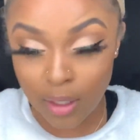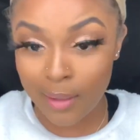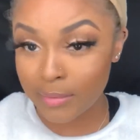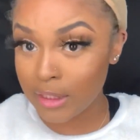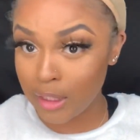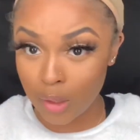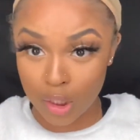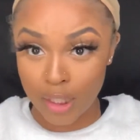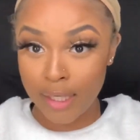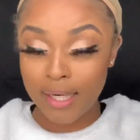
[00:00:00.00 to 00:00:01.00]
I'm still
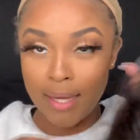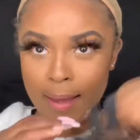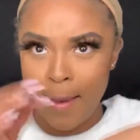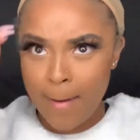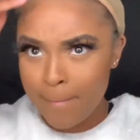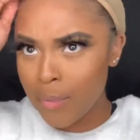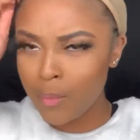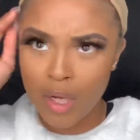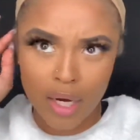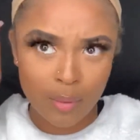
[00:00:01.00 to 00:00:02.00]
learning. But
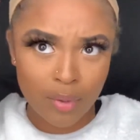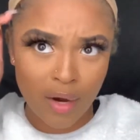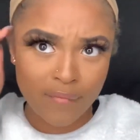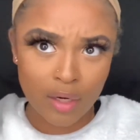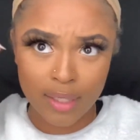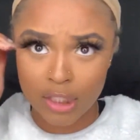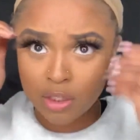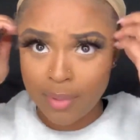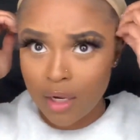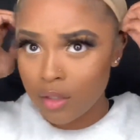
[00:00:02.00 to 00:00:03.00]
we already put our
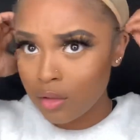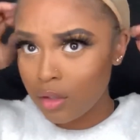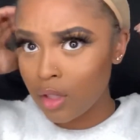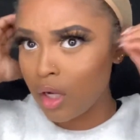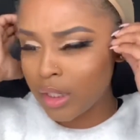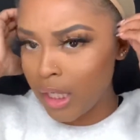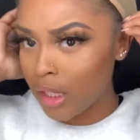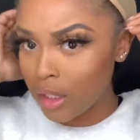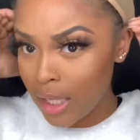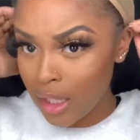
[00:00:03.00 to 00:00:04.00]
foundation powder along the
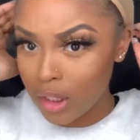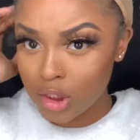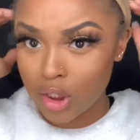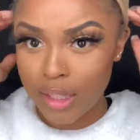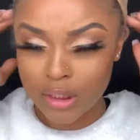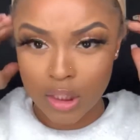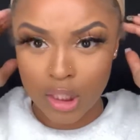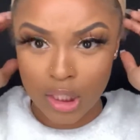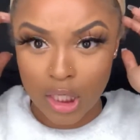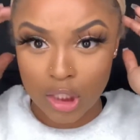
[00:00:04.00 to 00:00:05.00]
hairline, so that's a
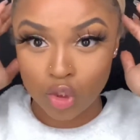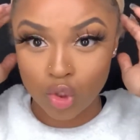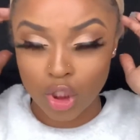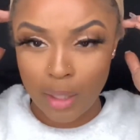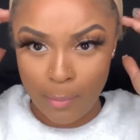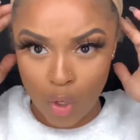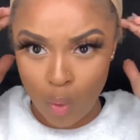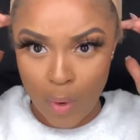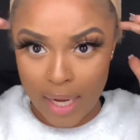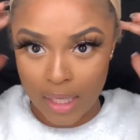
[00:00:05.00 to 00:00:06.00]
good thing, so it's gonna melt
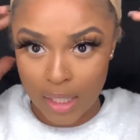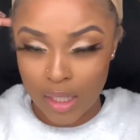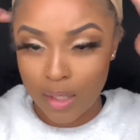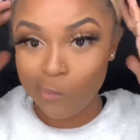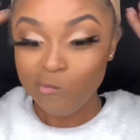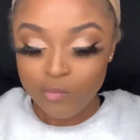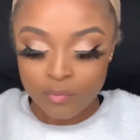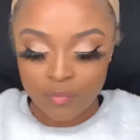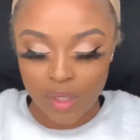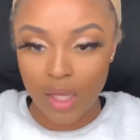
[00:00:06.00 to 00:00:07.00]
right in.
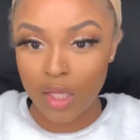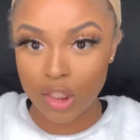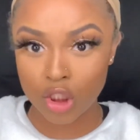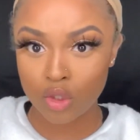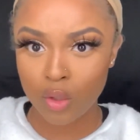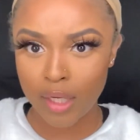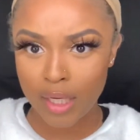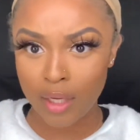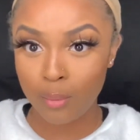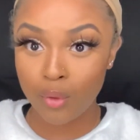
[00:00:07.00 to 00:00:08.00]
And let's just go
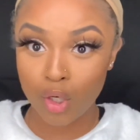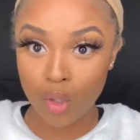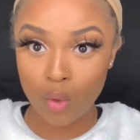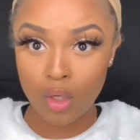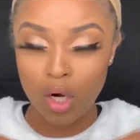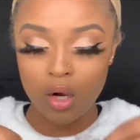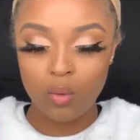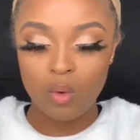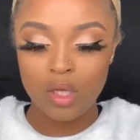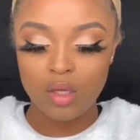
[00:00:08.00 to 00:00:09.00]
ahead and put on our
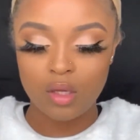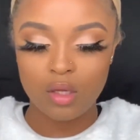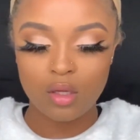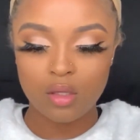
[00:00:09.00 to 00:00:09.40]
wig.